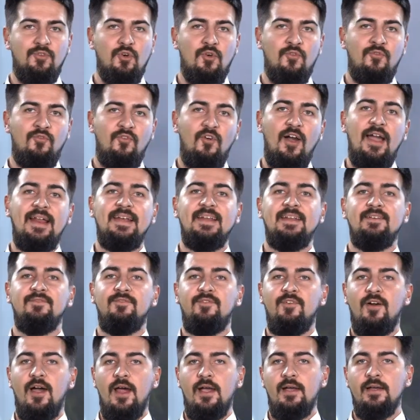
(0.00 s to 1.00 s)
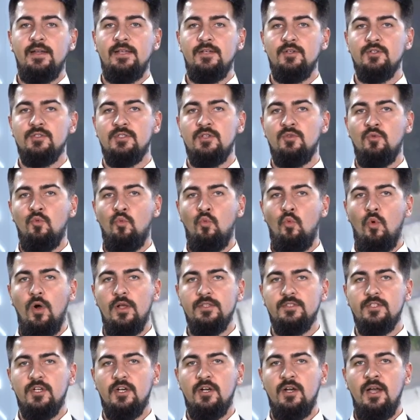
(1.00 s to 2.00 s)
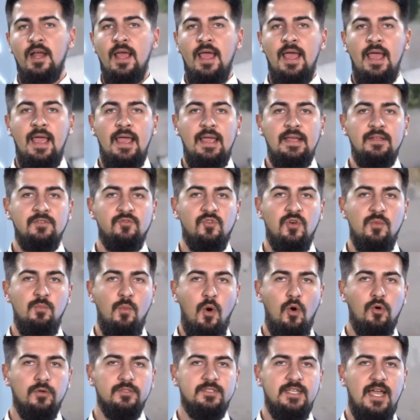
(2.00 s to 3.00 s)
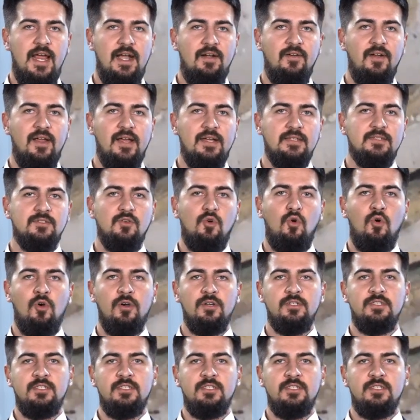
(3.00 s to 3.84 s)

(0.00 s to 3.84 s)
for fighting fire using water in remote areas or